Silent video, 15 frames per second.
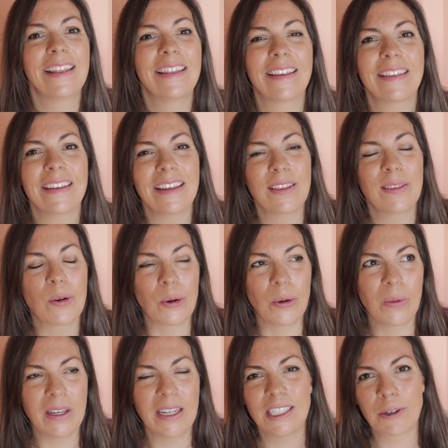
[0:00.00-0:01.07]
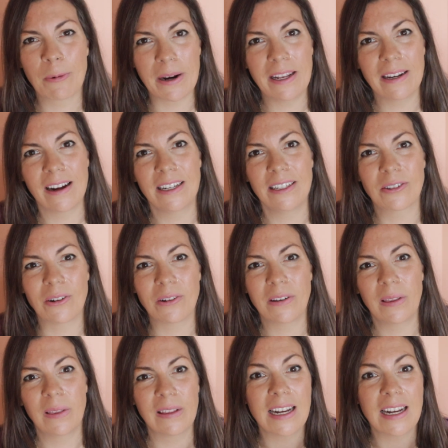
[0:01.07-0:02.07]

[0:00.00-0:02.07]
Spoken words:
This is only $29